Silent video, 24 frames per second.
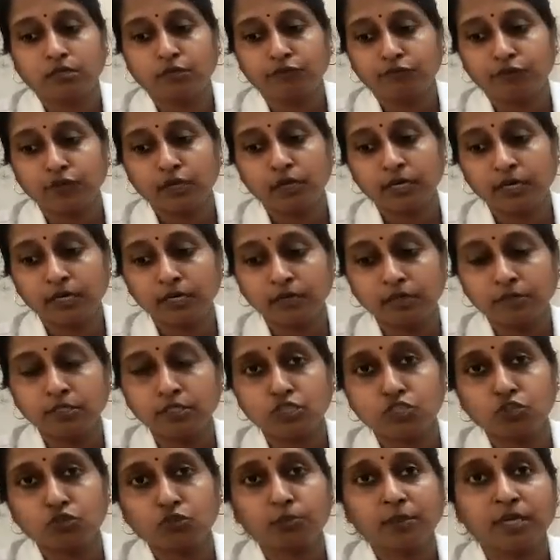If you are
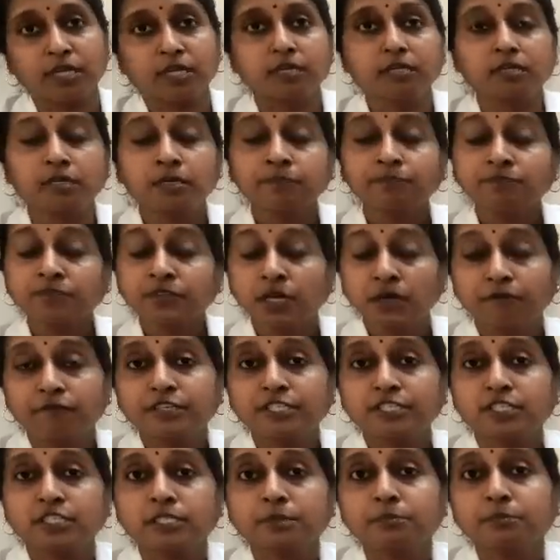consuming it,
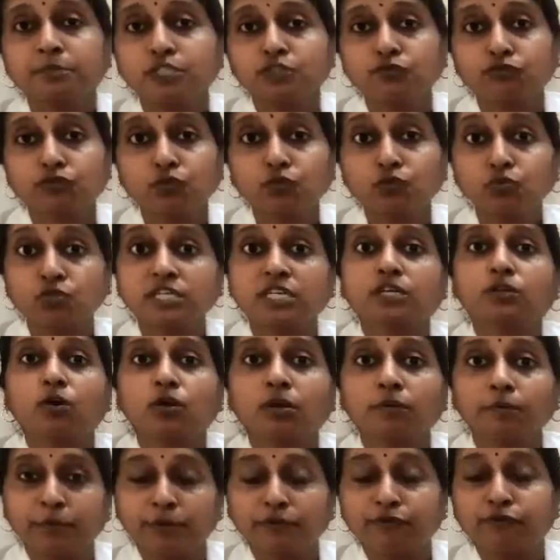vegetables, fruits, and
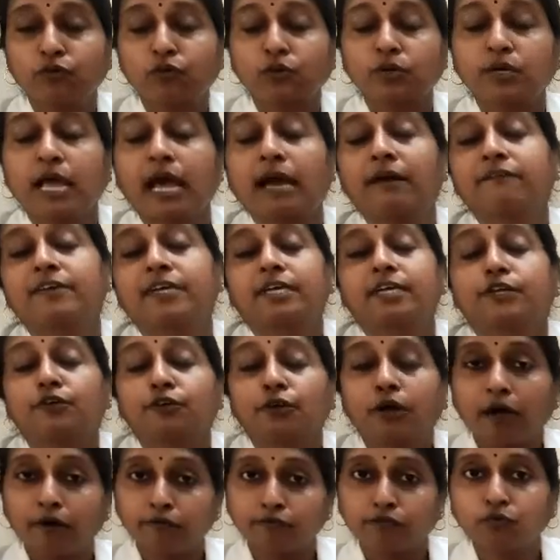all, before having it,
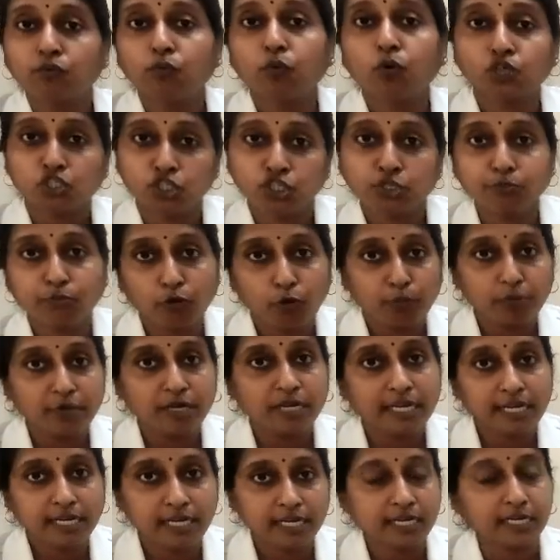you have to wash it
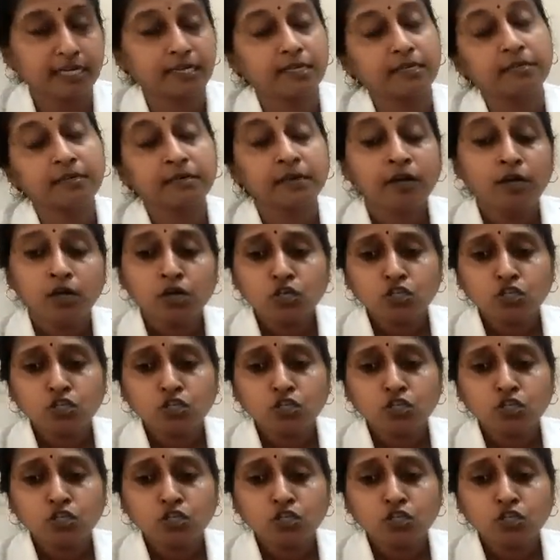properly and take it.